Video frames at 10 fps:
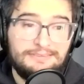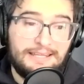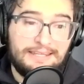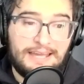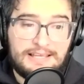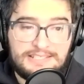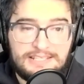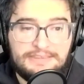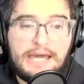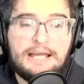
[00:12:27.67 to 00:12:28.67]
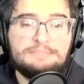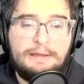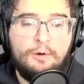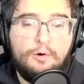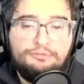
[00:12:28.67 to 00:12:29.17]
I guess that is my
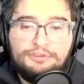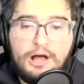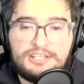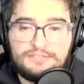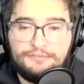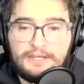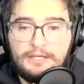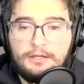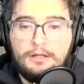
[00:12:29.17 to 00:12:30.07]
whole philosophy